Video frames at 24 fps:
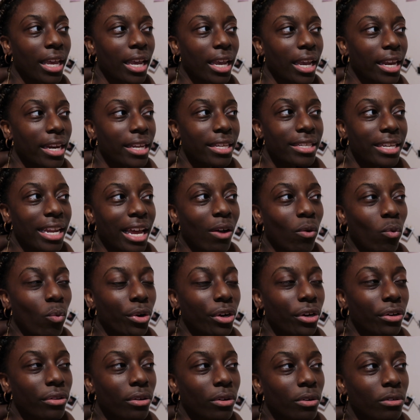It is not one
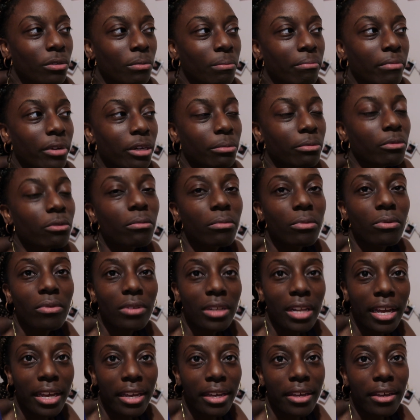of those memorable,
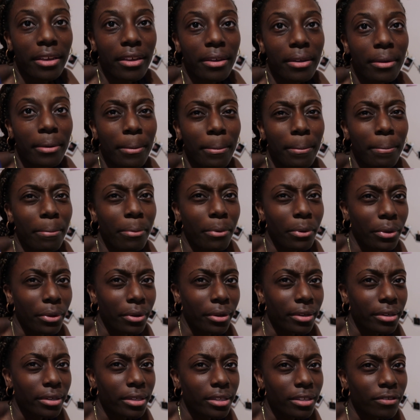like,
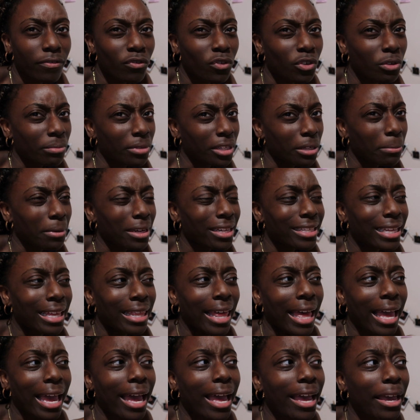books for me, because
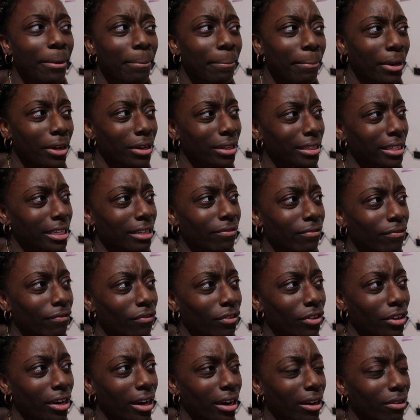I can barely even
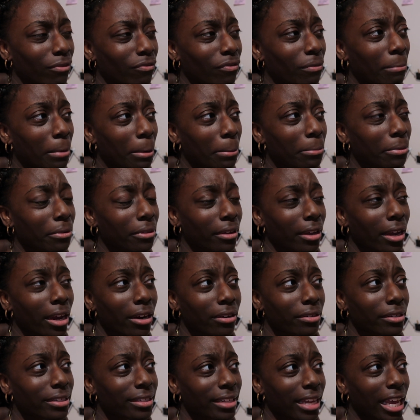figure out, remember the
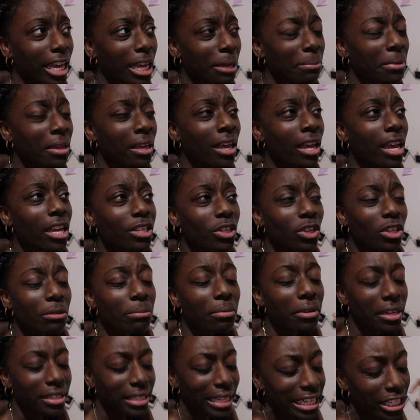character's name. It's only
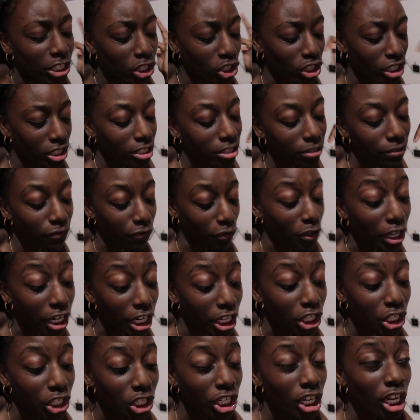because I just
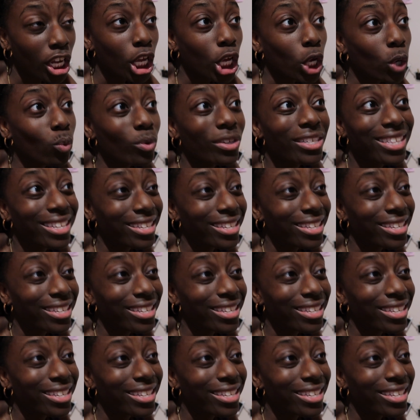fresh was